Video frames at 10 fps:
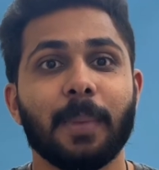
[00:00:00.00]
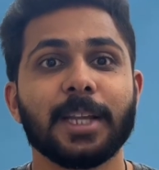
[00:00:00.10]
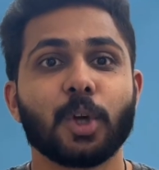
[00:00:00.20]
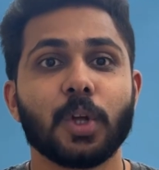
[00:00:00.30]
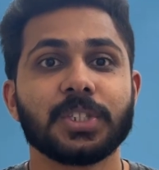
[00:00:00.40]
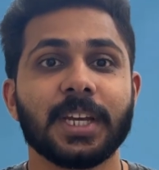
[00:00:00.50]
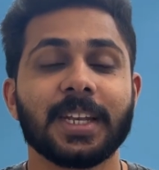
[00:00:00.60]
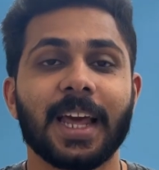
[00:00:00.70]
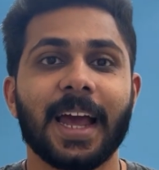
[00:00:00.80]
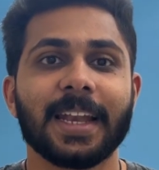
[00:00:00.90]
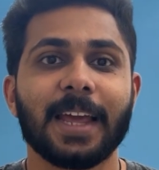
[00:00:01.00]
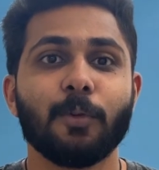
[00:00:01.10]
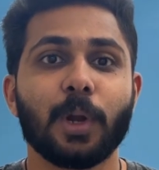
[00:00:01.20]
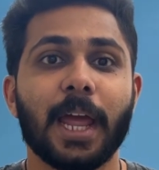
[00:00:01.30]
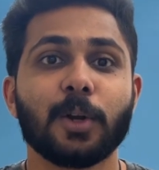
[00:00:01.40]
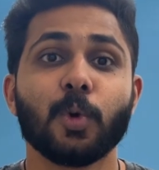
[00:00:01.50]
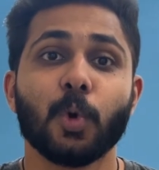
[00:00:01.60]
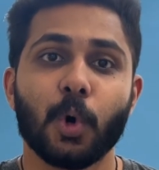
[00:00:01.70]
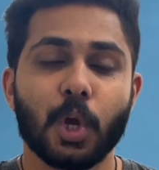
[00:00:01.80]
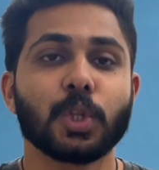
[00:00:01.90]
my thoughts in, and I would like to
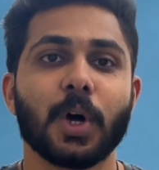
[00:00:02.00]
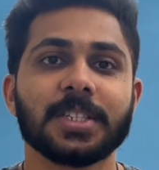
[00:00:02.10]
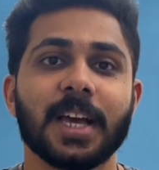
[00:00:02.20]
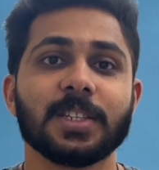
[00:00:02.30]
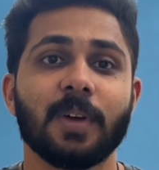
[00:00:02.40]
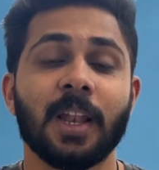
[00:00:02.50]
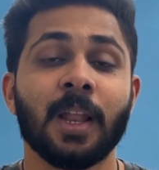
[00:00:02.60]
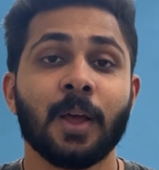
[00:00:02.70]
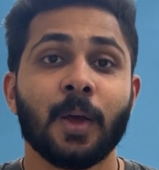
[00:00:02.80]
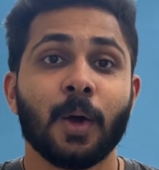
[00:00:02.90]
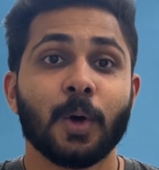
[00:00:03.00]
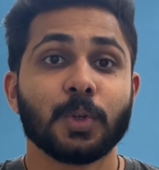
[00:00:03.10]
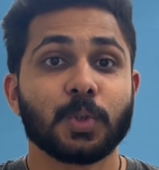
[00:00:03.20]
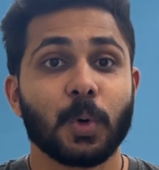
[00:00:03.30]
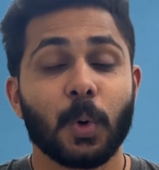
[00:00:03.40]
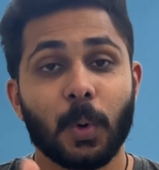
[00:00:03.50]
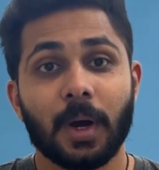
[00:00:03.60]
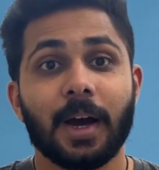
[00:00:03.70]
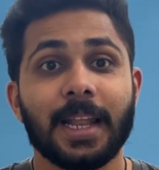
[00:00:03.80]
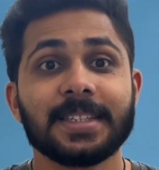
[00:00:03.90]
know your thoughts as well. So
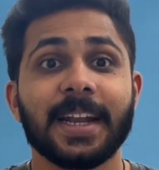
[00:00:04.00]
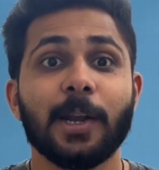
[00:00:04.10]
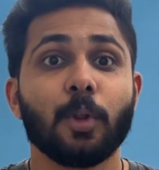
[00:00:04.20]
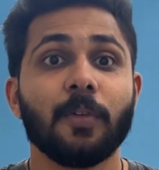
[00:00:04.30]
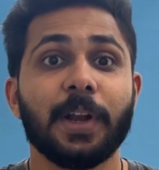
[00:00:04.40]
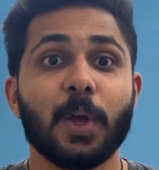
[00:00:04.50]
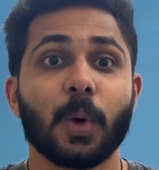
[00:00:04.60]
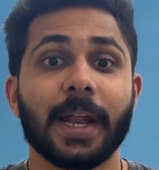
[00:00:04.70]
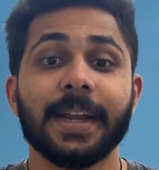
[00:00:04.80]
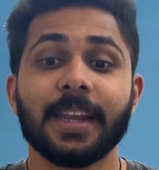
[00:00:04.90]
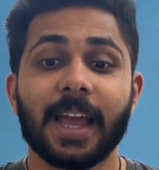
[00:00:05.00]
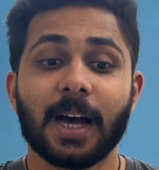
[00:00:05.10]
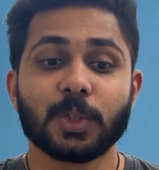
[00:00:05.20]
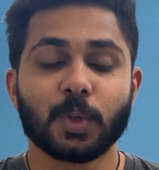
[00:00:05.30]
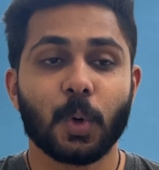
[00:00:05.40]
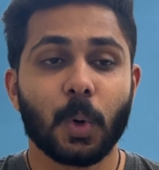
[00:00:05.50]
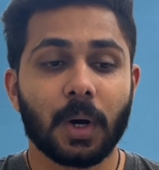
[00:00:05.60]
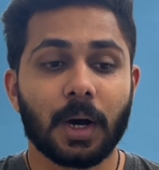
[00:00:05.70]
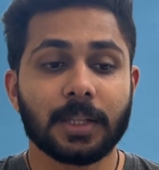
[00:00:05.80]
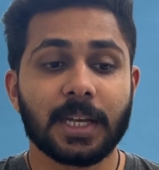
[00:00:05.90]
let's get into the video, right?
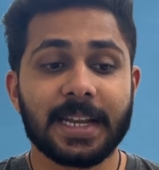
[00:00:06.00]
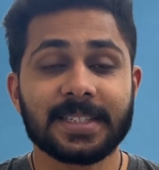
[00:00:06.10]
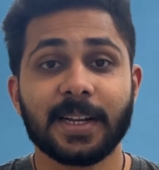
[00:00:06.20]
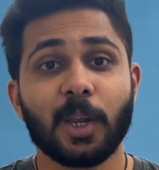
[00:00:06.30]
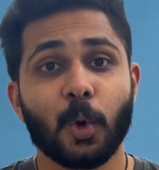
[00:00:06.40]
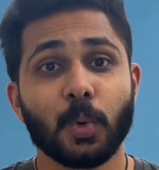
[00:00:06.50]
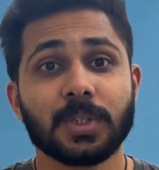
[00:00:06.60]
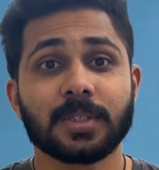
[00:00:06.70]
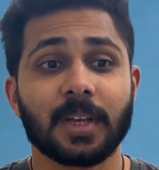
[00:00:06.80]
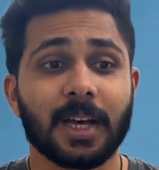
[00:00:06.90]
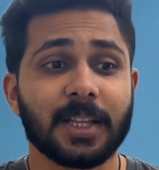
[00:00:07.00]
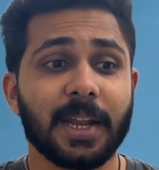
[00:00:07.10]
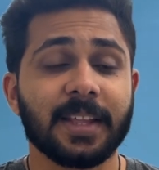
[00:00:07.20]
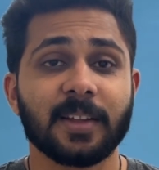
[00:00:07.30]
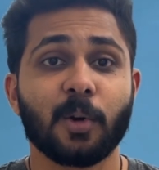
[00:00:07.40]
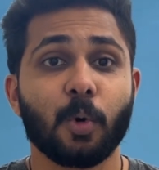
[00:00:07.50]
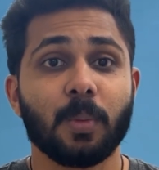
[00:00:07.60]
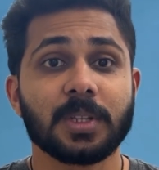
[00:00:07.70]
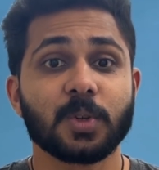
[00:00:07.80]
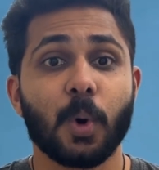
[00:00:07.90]
The recent news, the recent
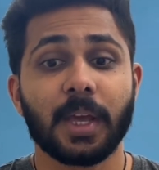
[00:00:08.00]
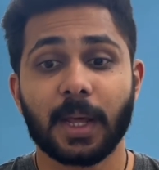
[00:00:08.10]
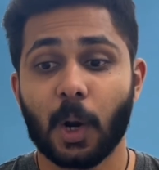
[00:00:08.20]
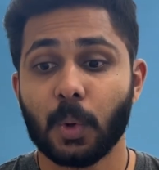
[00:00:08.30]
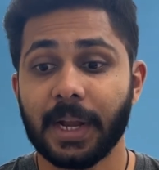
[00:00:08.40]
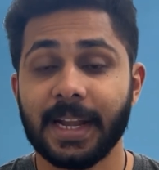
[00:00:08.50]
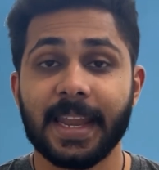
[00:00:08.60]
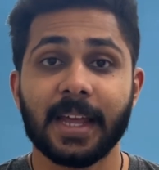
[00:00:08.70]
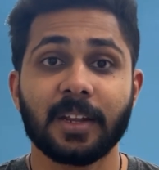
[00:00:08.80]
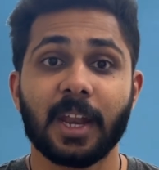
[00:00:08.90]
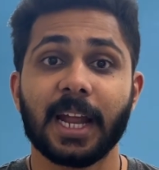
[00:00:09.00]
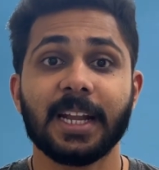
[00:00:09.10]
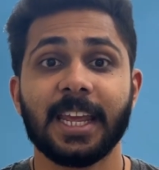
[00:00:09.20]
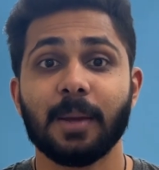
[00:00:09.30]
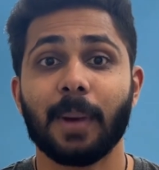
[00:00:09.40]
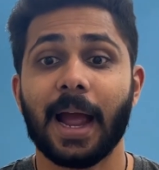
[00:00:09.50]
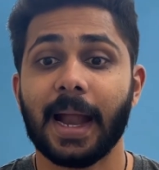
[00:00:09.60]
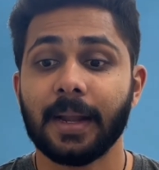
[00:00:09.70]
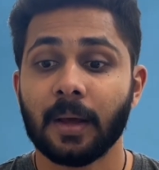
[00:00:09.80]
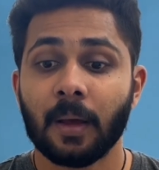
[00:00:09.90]
rumors going around Indian cricket team
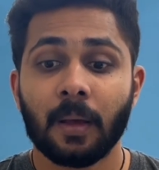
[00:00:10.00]
and